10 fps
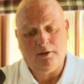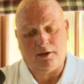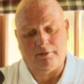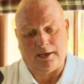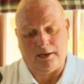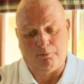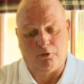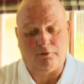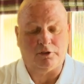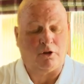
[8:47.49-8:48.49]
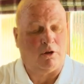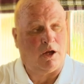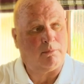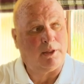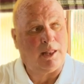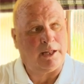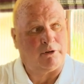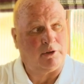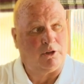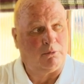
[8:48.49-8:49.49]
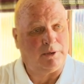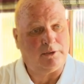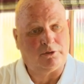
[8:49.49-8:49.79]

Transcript: and then it moved us all up the ladder a little bit.